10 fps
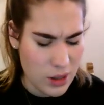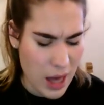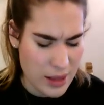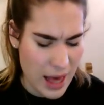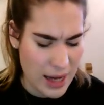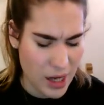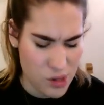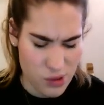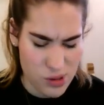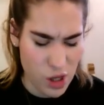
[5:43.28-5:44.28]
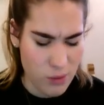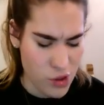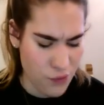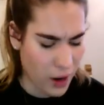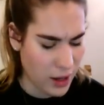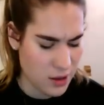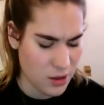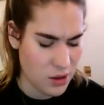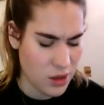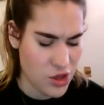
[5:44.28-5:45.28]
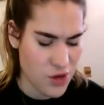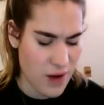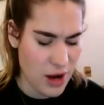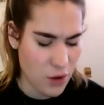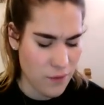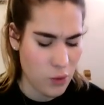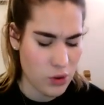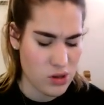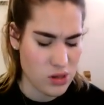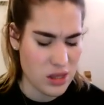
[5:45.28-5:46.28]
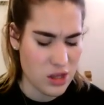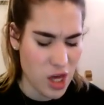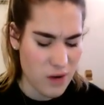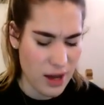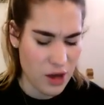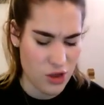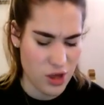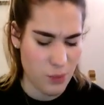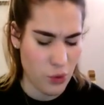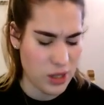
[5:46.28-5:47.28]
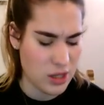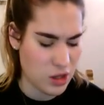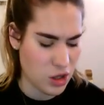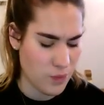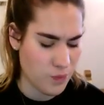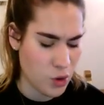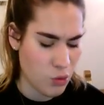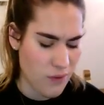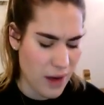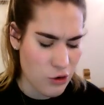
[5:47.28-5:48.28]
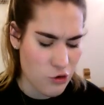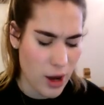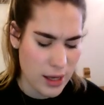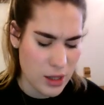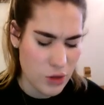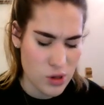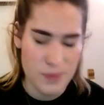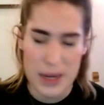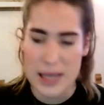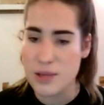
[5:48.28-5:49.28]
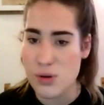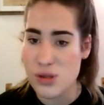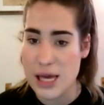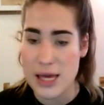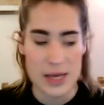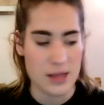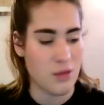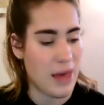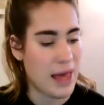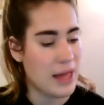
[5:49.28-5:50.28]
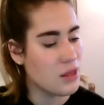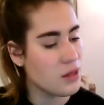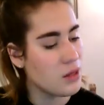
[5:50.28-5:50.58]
And Alice was so much frightened that she ran off at once in the direction it pointed to, without trying to explain the mistake it had made.